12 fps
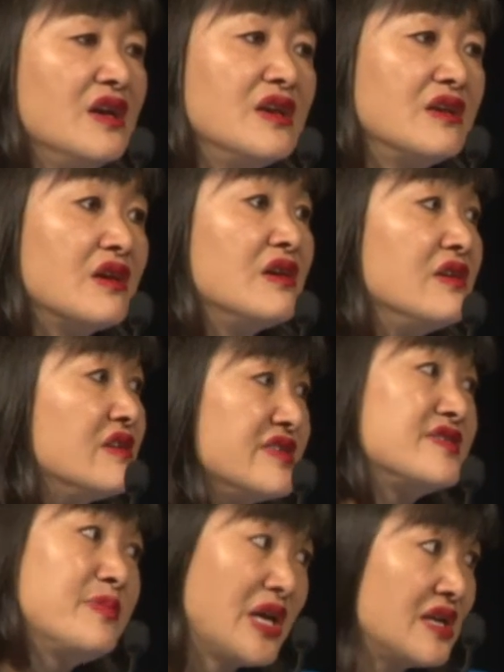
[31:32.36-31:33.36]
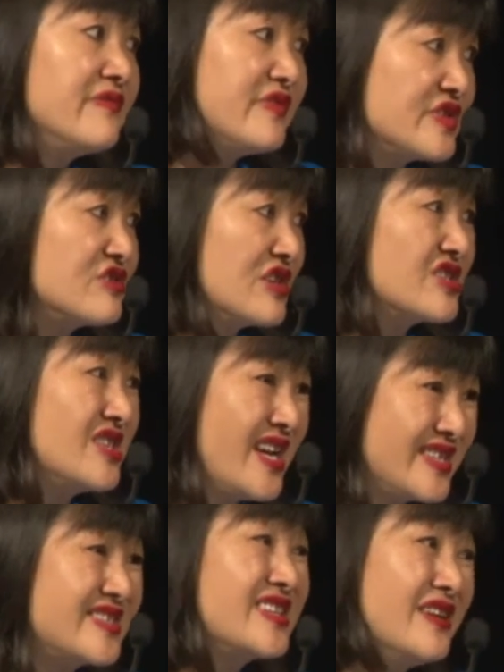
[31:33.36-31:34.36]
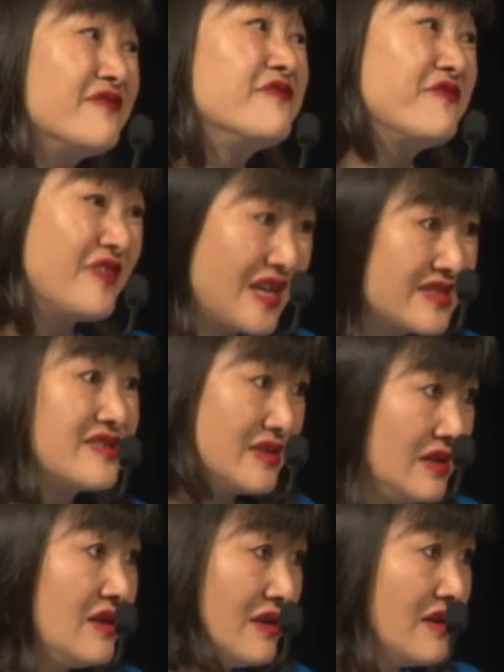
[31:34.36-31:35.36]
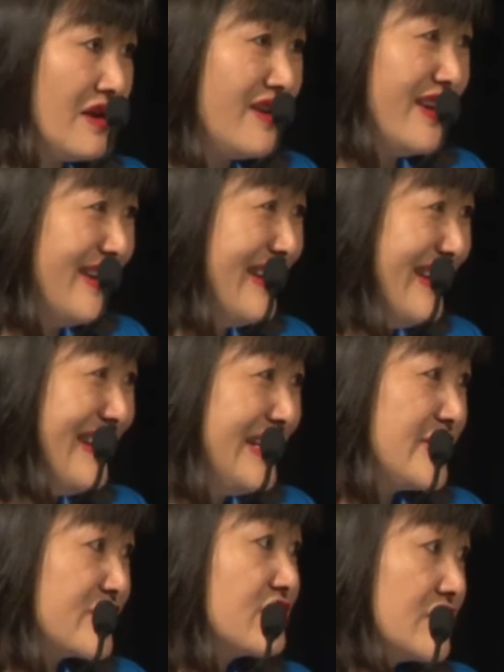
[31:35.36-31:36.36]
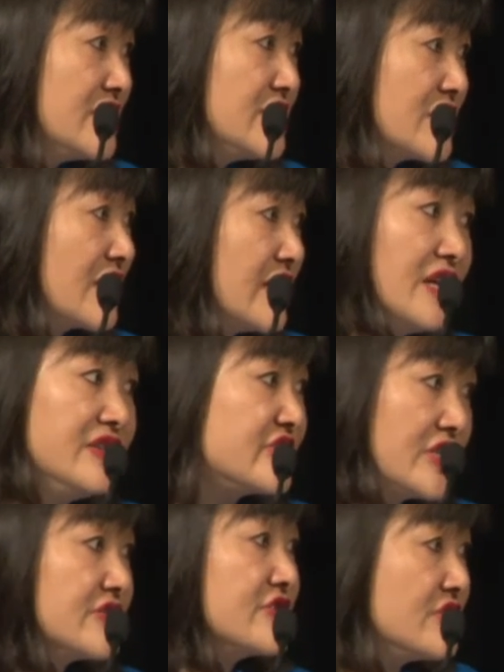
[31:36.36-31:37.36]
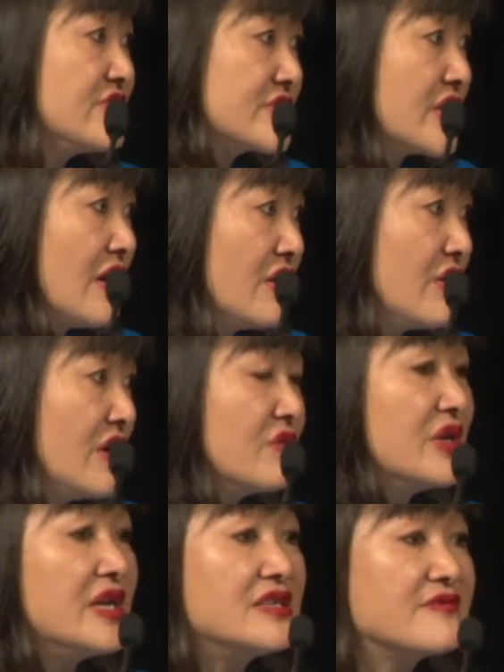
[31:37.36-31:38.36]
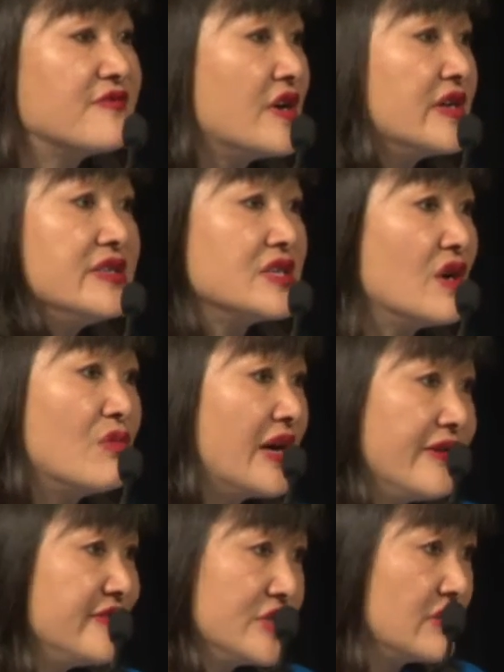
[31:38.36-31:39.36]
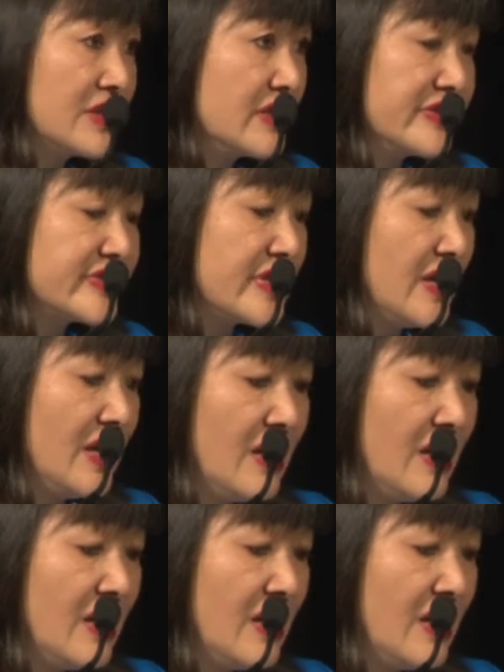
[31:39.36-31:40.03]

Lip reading: The smart infrastructure has to get faster. Strategically, it's just too slow. We need to find a way of doing this.